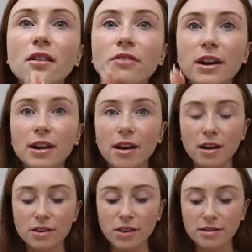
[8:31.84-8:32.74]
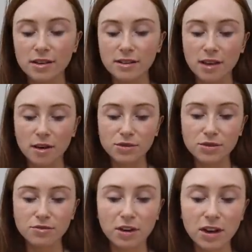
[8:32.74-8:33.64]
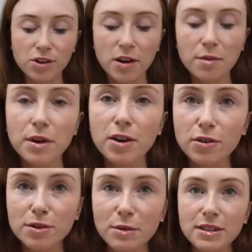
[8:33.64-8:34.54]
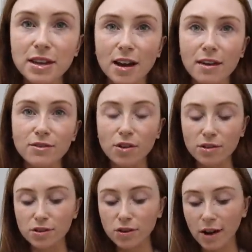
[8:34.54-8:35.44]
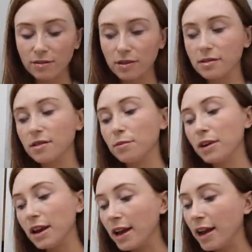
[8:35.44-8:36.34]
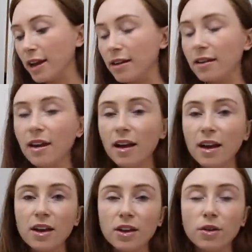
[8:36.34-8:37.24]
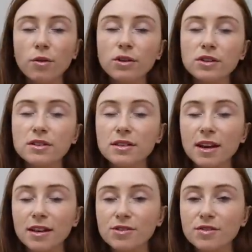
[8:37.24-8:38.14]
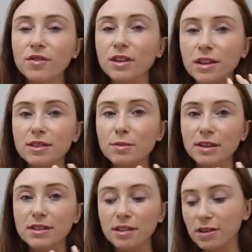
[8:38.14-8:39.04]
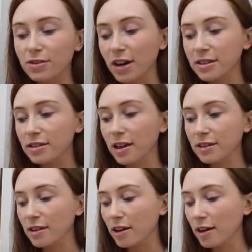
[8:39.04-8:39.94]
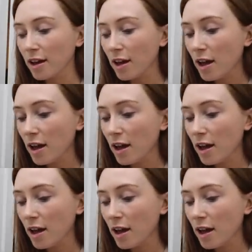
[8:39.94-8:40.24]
already. And I, as I said, I'm just really trying to be good to my skin after all the travels and the plane. And you know, when your skin just feels a bit dehydrated, that's like